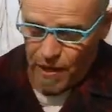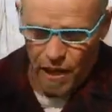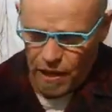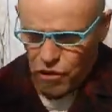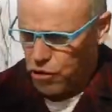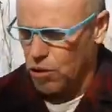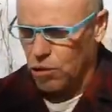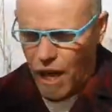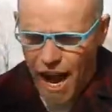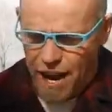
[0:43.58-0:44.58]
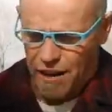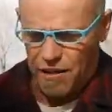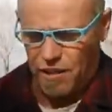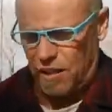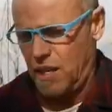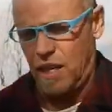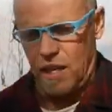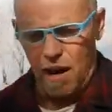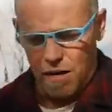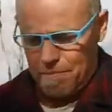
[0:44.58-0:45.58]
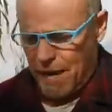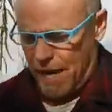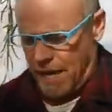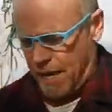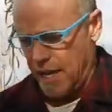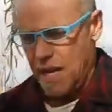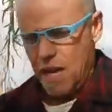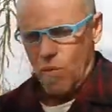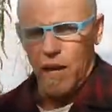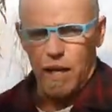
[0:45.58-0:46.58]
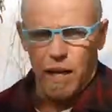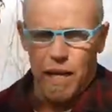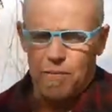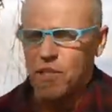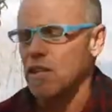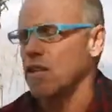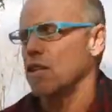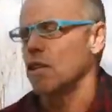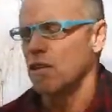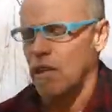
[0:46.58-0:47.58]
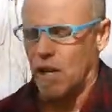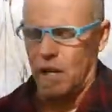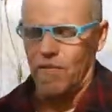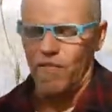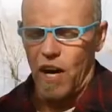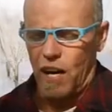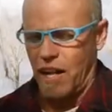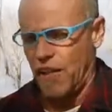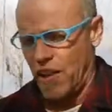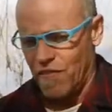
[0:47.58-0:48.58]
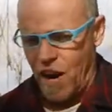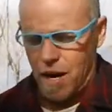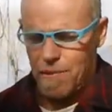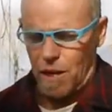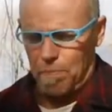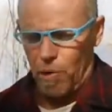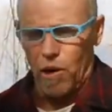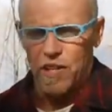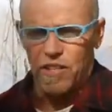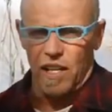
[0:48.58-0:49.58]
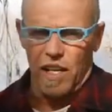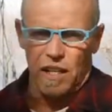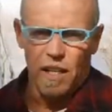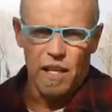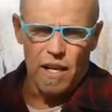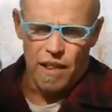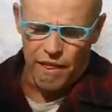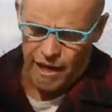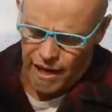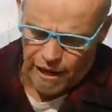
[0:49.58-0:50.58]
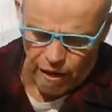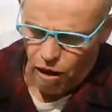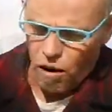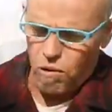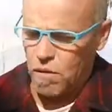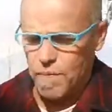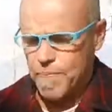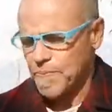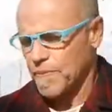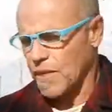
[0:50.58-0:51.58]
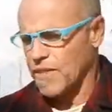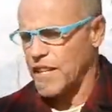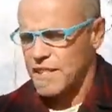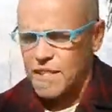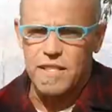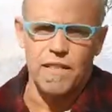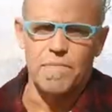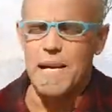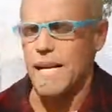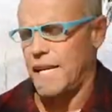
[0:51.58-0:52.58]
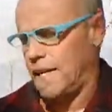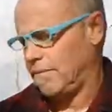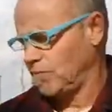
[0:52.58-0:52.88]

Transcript: untrue liars in our media when it comes to the nuclear fallout, the environmental poisoning, the whole thesis of media.